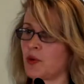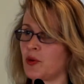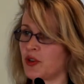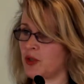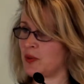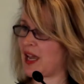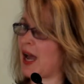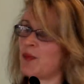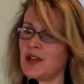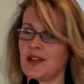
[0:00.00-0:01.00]
We want them to be
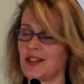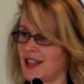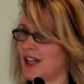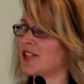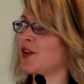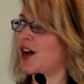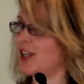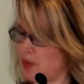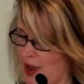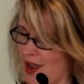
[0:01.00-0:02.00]
happy and satisfied
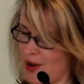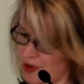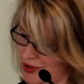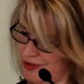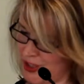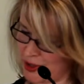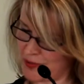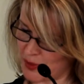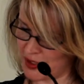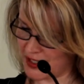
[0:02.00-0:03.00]
and empowered, and
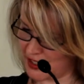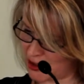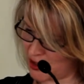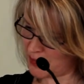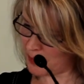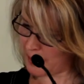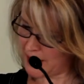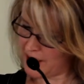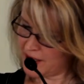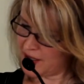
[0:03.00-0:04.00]
etc.
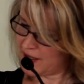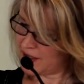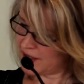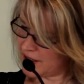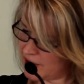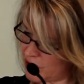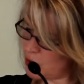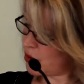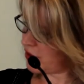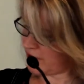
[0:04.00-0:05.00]
If
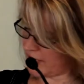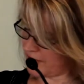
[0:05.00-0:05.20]
you want